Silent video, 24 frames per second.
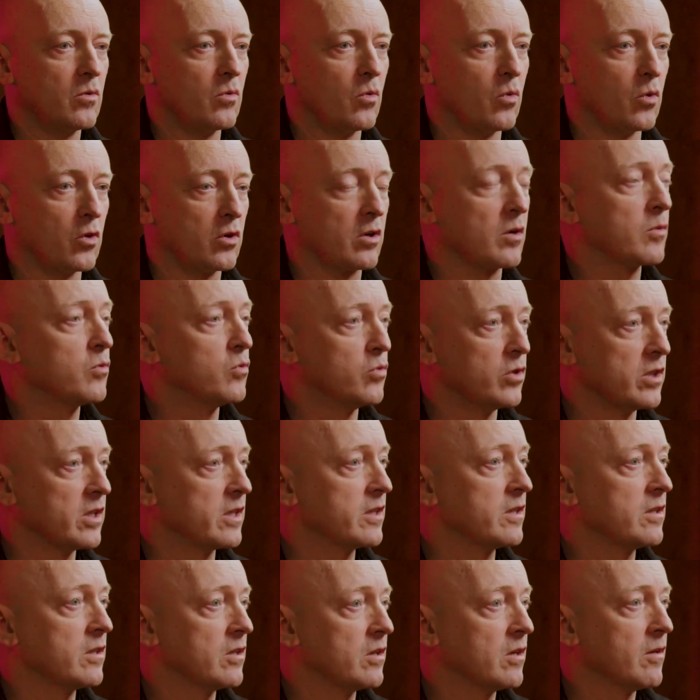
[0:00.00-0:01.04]
work
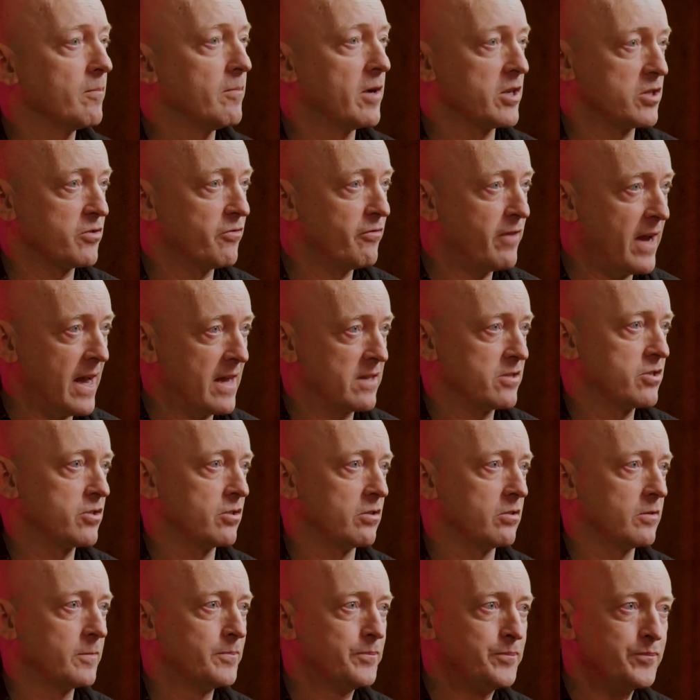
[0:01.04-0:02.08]
really much
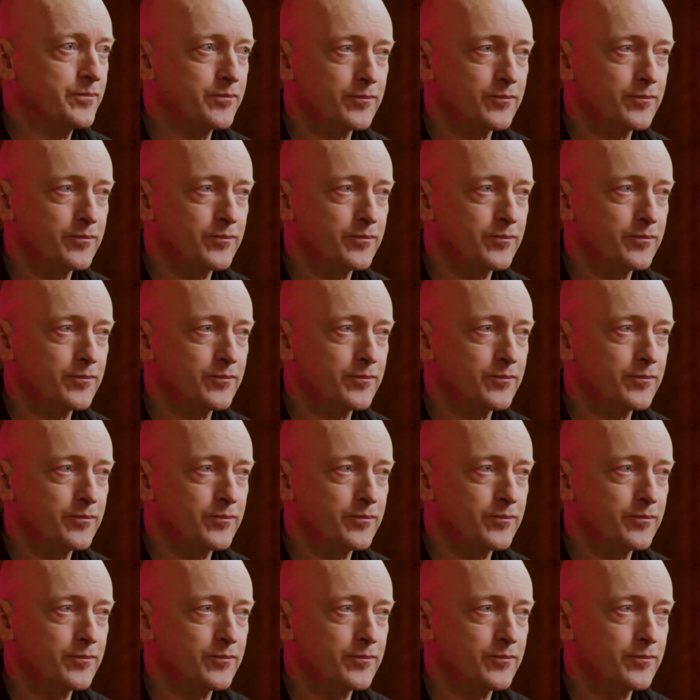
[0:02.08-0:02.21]
faster.